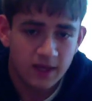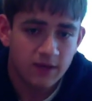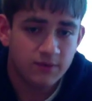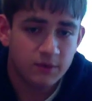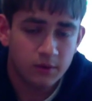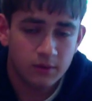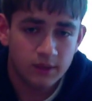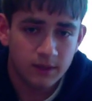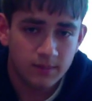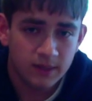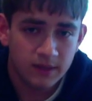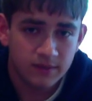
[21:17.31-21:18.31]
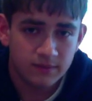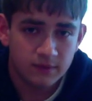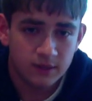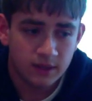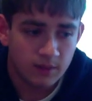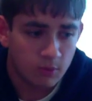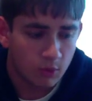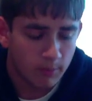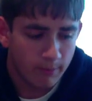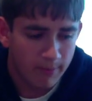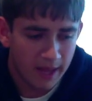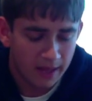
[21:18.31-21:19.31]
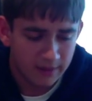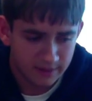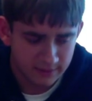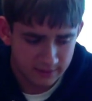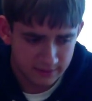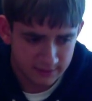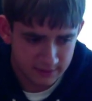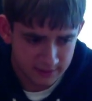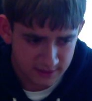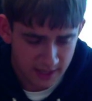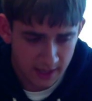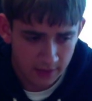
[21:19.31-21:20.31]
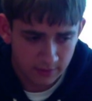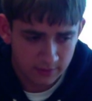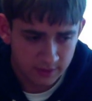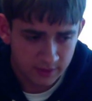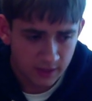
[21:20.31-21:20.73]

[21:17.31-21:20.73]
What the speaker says: If you don't like bass, if you like a more balanced sound,